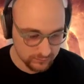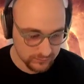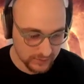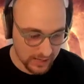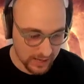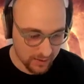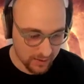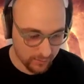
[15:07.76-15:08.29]

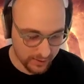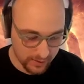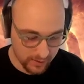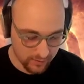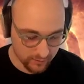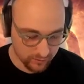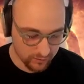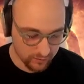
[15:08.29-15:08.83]
And we're
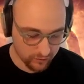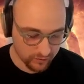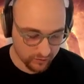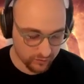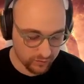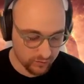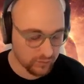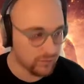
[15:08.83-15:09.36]
going to just
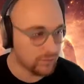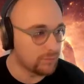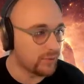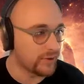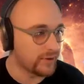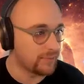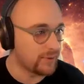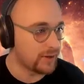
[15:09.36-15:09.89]
do some body
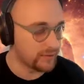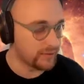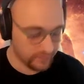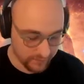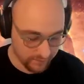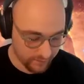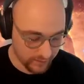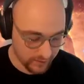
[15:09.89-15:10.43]
parser
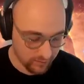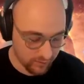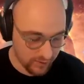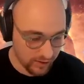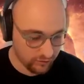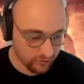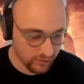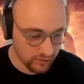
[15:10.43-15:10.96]

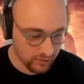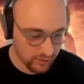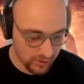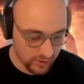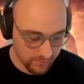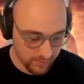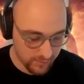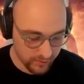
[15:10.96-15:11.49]
configuration,
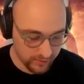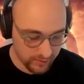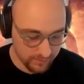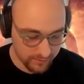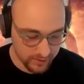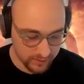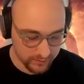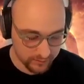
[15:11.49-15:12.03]

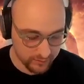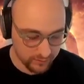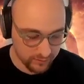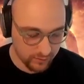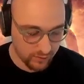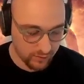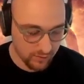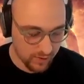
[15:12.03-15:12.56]
body
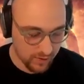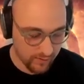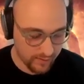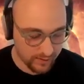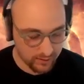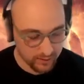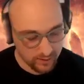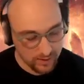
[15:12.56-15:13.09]

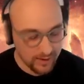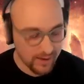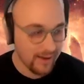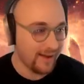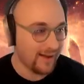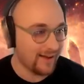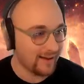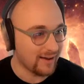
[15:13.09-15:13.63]
parser.url
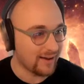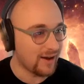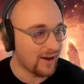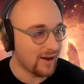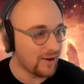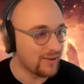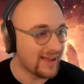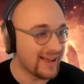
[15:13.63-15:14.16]

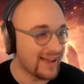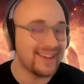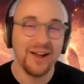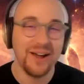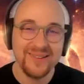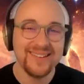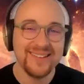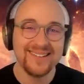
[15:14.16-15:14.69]
encode.
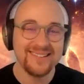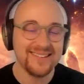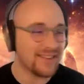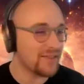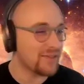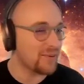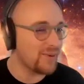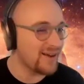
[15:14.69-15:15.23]
Encoded is
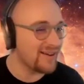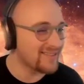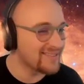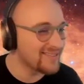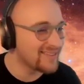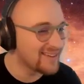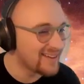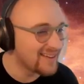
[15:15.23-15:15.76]
another word.
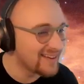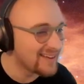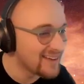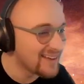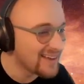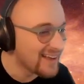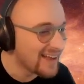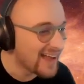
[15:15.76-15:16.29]

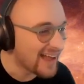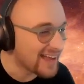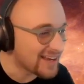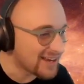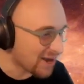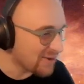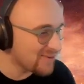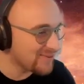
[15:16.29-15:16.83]

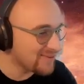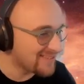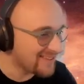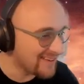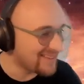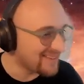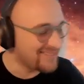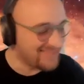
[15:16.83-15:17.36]

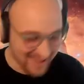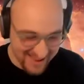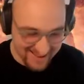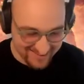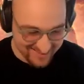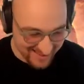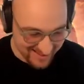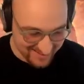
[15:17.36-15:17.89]
Encoded, yes,
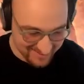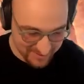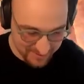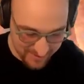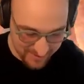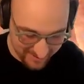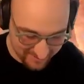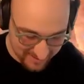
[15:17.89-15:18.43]
that is
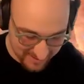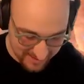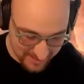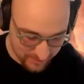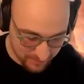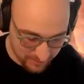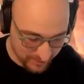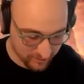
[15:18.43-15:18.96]
correct.
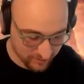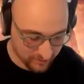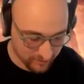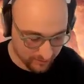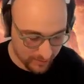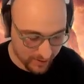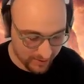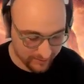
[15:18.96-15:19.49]
And we're going to
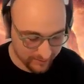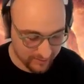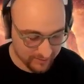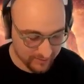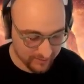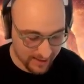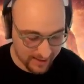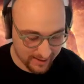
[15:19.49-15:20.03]
just pass
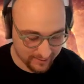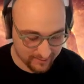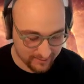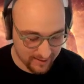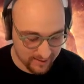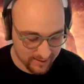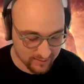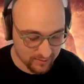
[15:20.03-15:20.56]
into that
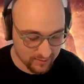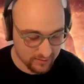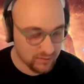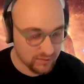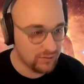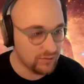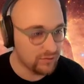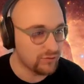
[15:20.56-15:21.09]
extended
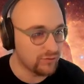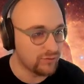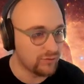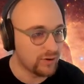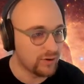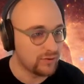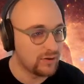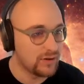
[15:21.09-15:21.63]

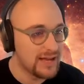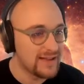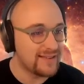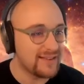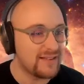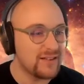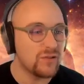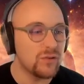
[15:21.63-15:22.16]
true.
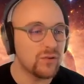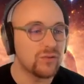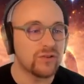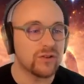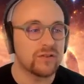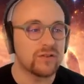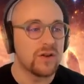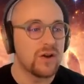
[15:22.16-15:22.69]
So this is all
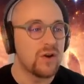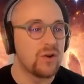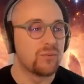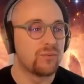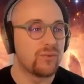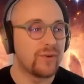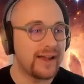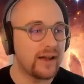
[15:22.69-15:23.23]
just
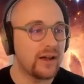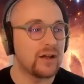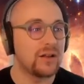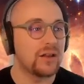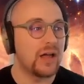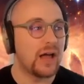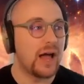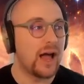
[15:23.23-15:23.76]

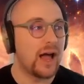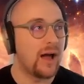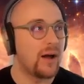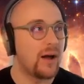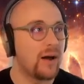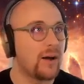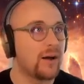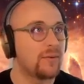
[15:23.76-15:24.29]
real
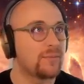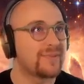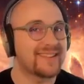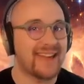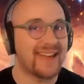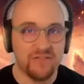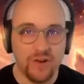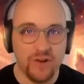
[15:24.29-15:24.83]

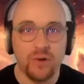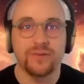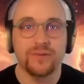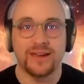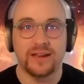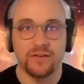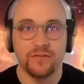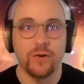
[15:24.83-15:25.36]

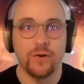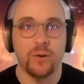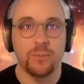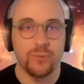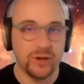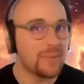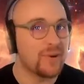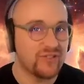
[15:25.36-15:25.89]
scaffolding for
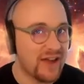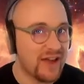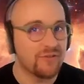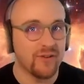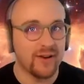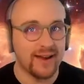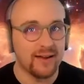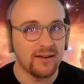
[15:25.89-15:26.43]
pretty much
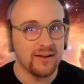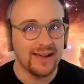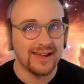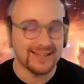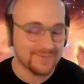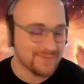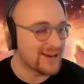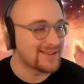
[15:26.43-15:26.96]
every
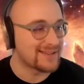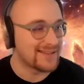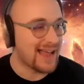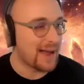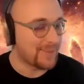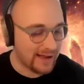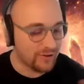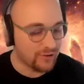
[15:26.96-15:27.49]
Express
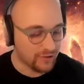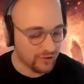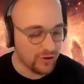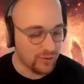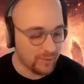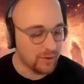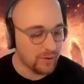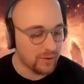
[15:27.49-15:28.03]
application
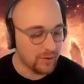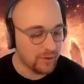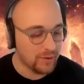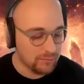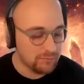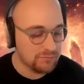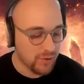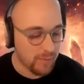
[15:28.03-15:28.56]
you will
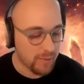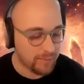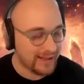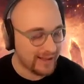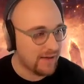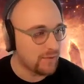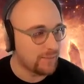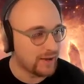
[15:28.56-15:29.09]
probably
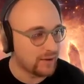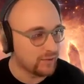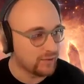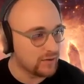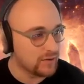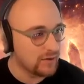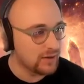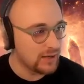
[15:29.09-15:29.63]
ever build.
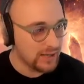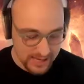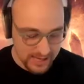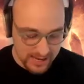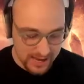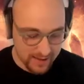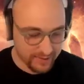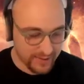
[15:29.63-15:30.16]

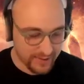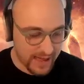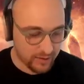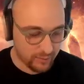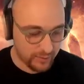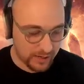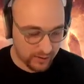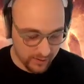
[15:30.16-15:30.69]
And then
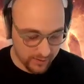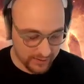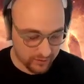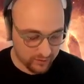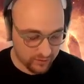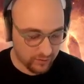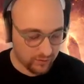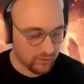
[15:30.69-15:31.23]
we are going
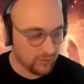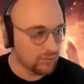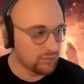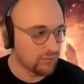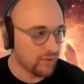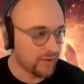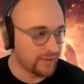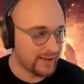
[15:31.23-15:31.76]
to
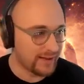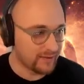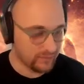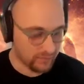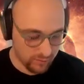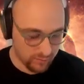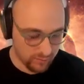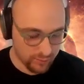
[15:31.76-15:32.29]
run
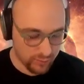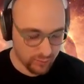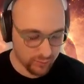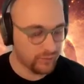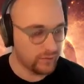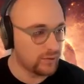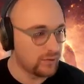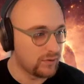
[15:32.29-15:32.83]
this on
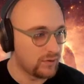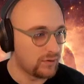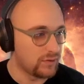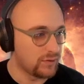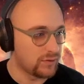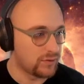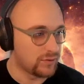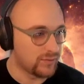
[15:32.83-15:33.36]
port
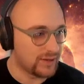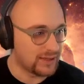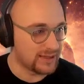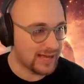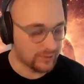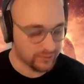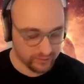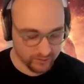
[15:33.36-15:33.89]

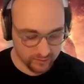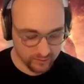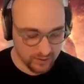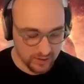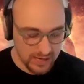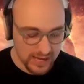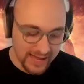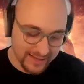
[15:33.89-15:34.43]
3000.
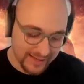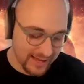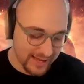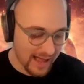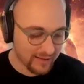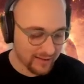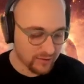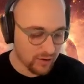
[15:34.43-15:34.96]
And it
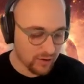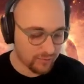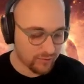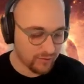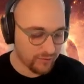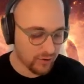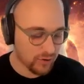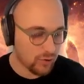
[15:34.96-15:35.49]
has an option
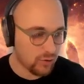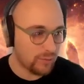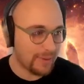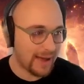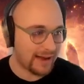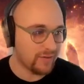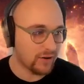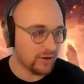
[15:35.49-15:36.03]
for a
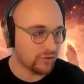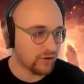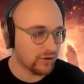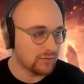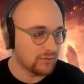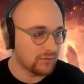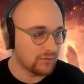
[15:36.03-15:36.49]
callback function.